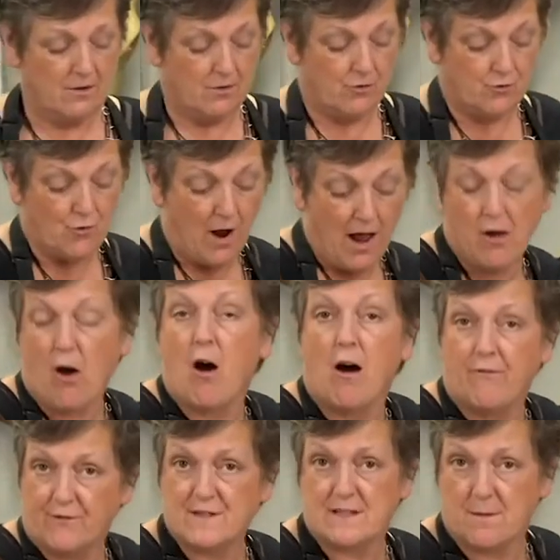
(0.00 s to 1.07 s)
dry
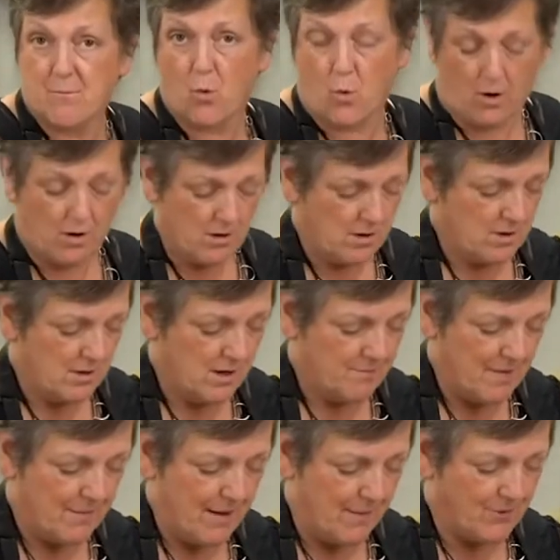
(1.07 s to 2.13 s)
off some more on
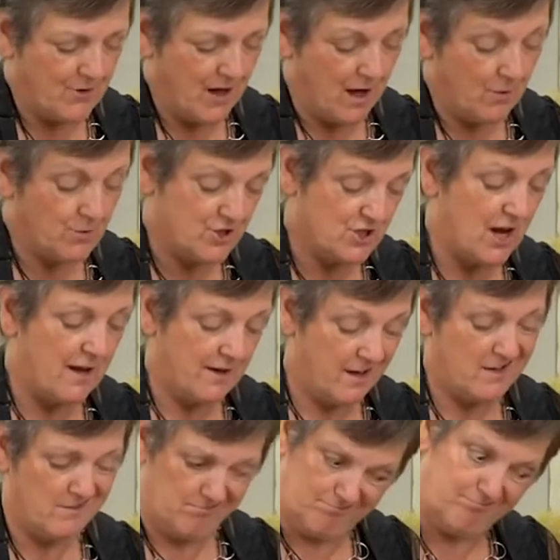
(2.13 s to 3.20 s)
my paper towel, which I
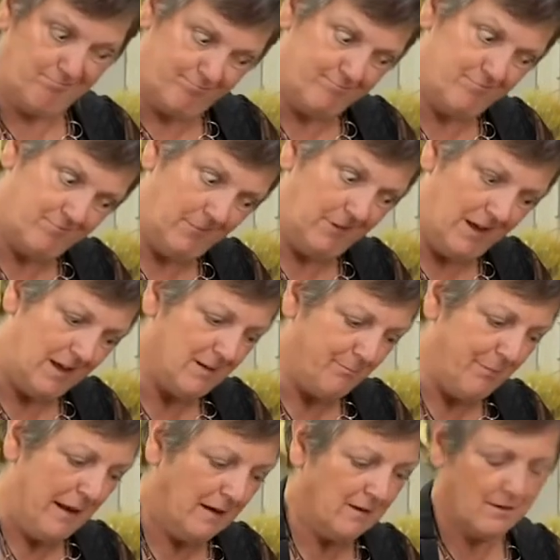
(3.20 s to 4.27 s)
had a lot of
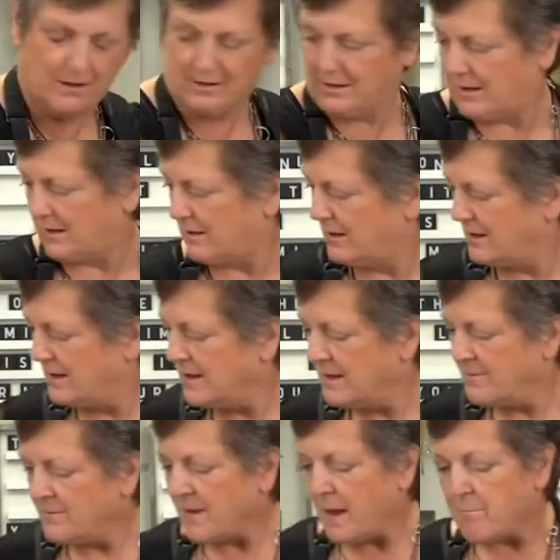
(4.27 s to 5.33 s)
paint on there.
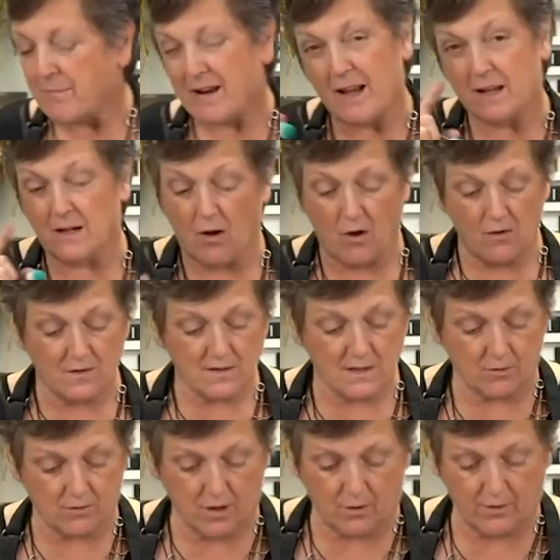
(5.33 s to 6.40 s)
But I can also
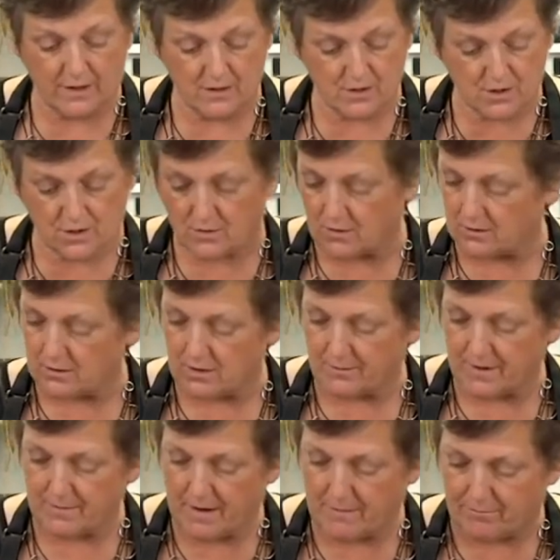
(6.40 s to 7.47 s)
go into a little bit
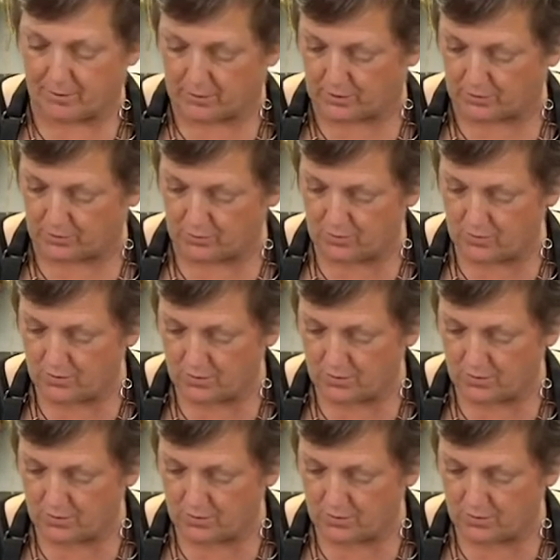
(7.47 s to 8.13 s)
of my blue